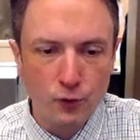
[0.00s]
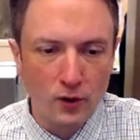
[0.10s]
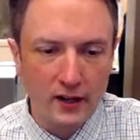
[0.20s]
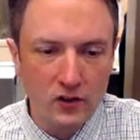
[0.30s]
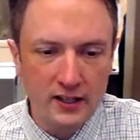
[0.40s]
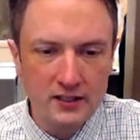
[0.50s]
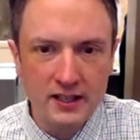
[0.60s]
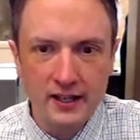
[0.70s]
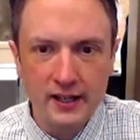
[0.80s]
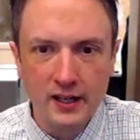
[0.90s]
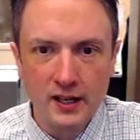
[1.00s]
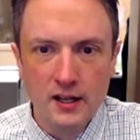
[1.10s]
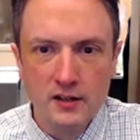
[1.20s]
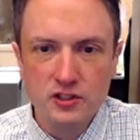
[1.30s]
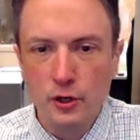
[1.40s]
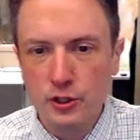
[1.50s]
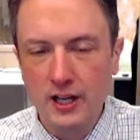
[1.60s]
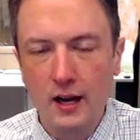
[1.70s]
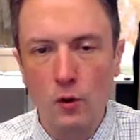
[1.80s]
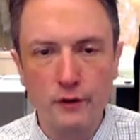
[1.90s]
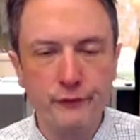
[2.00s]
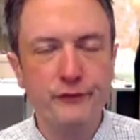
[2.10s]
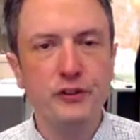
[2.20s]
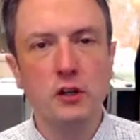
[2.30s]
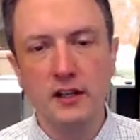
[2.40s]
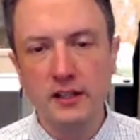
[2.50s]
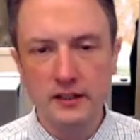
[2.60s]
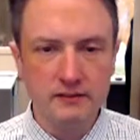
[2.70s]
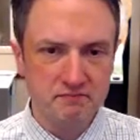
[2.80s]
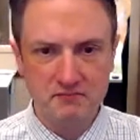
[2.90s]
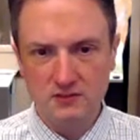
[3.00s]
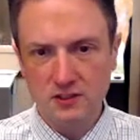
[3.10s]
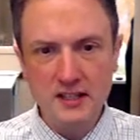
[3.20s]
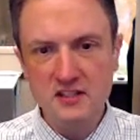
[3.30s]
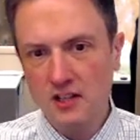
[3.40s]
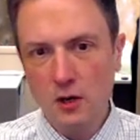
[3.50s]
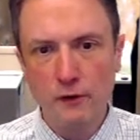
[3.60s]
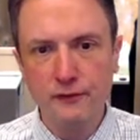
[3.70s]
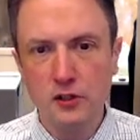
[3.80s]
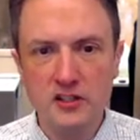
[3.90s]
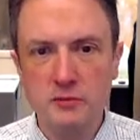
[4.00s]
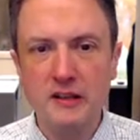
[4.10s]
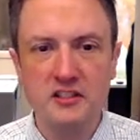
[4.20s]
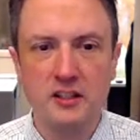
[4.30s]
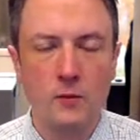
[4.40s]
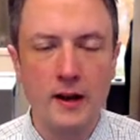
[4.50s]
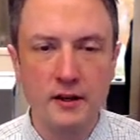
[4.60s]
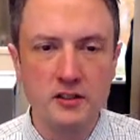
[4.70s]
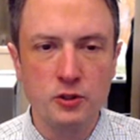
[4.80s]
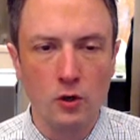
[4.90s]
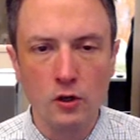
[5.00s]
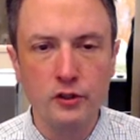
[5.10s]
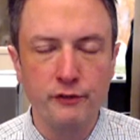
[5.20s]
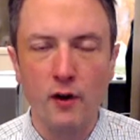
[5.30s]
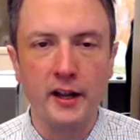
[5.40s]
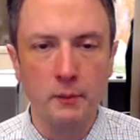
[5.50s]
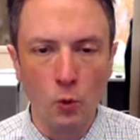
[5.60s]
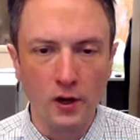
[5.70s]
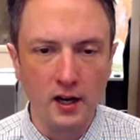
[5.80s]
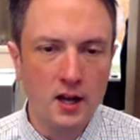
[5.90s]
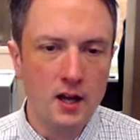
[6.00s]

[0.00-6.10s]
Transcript: a late day snow shower and flurry, and light snow or flurries may stick around into early Friday morning.